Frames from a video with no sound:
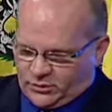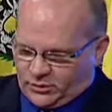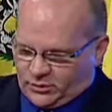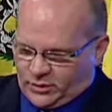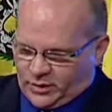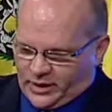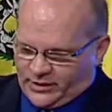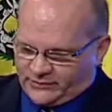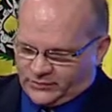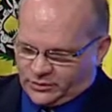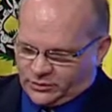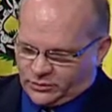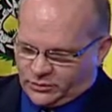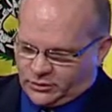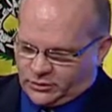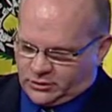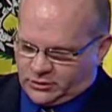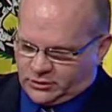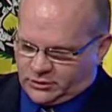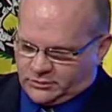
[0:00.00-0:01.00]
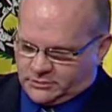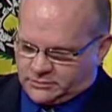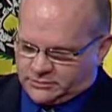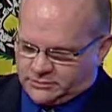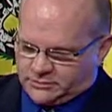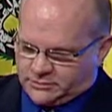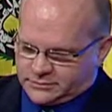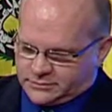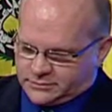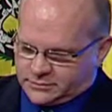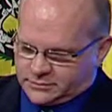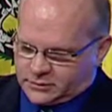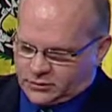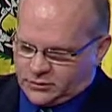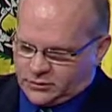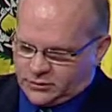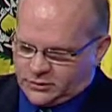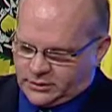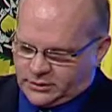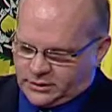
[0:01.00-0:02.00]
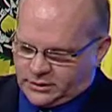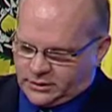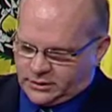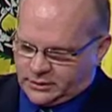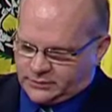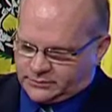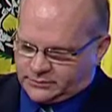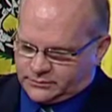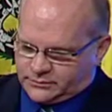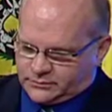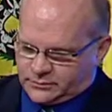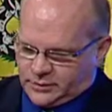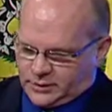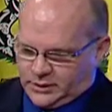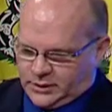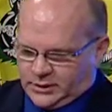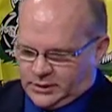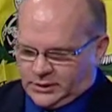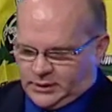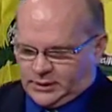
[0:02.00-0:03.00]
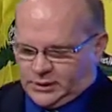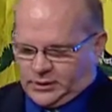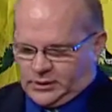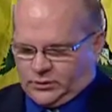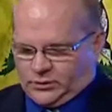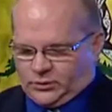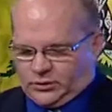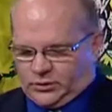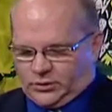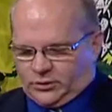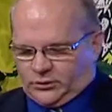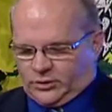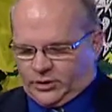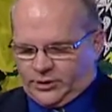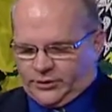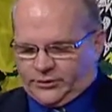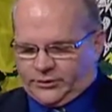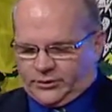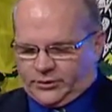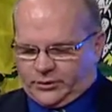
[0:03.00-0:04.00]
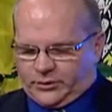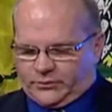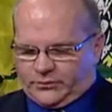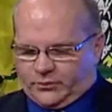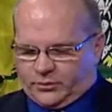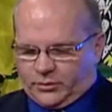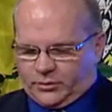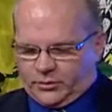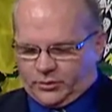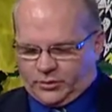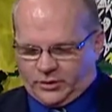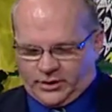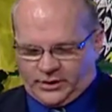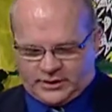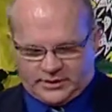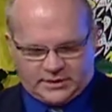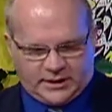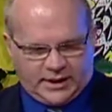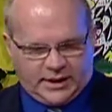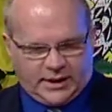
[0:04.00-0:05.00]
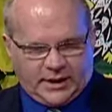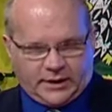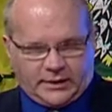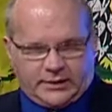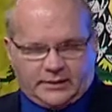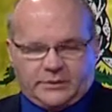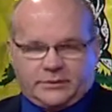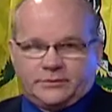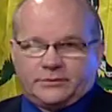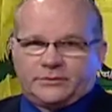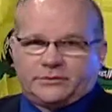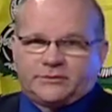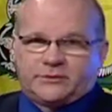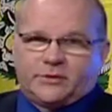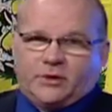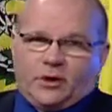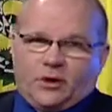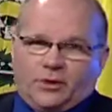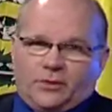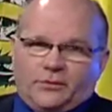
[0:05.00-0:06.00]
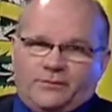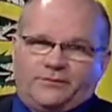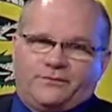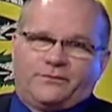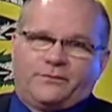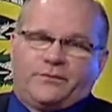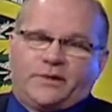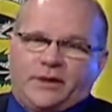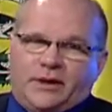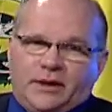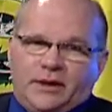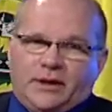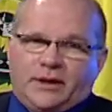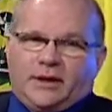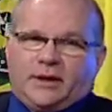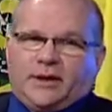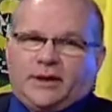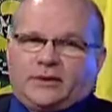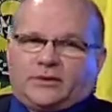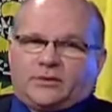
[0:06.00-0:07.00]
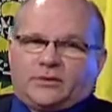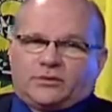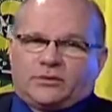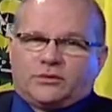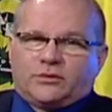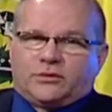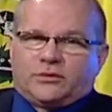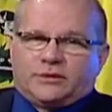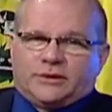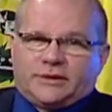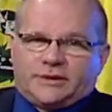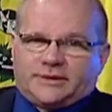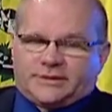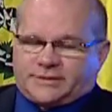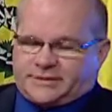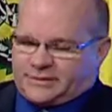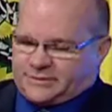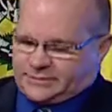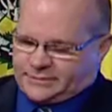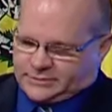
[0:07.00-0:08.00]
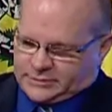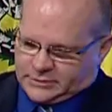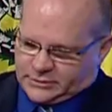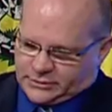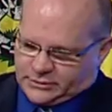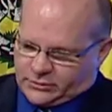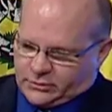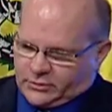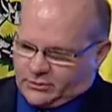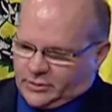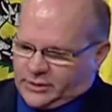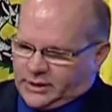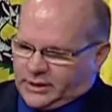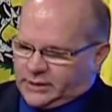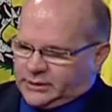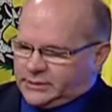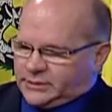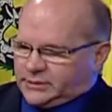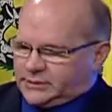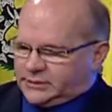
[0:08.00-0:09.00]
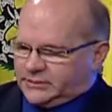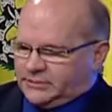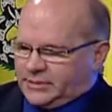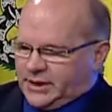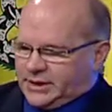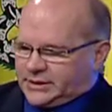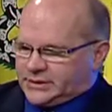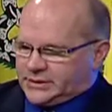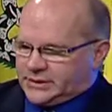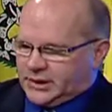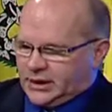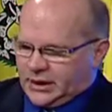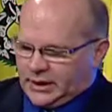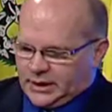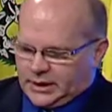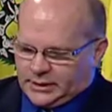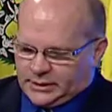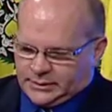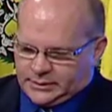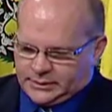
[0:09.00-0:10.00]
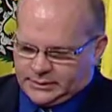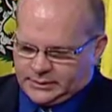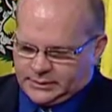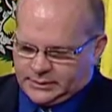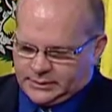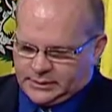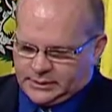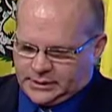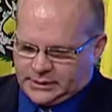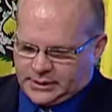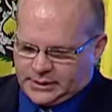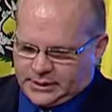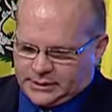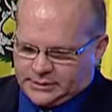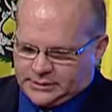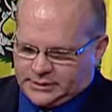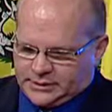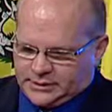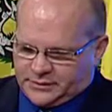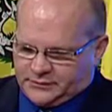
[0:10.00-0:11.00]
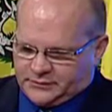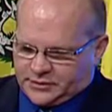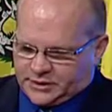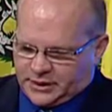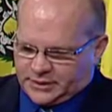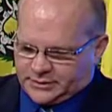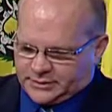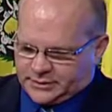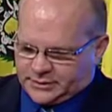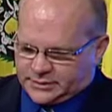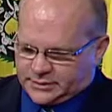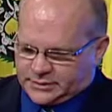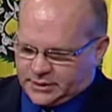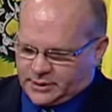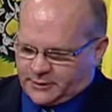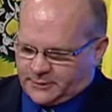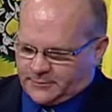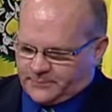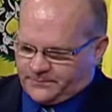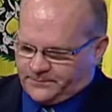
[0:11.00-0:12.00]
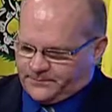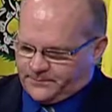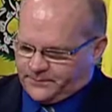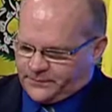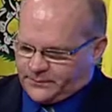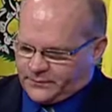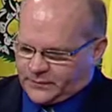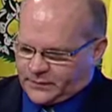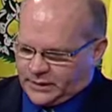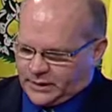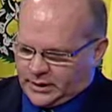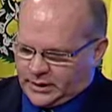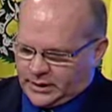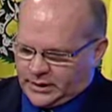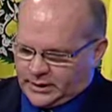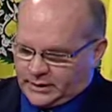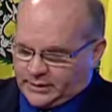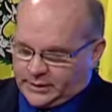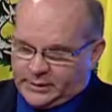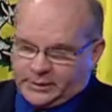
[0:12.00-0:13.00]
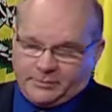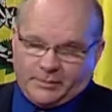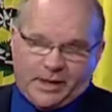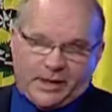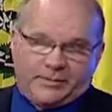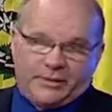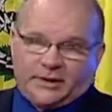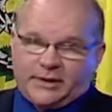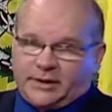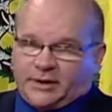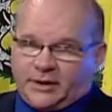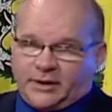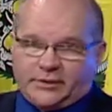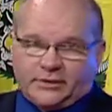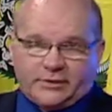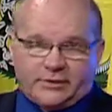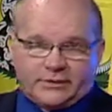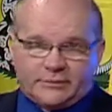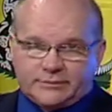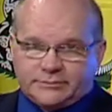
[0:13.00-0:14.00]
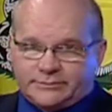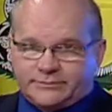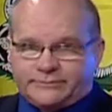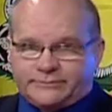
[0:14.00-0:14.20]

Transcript: We're waiving the rule according to Rule 134.10. So the rule is discriminant based on the Chief Justice there, and maybe the other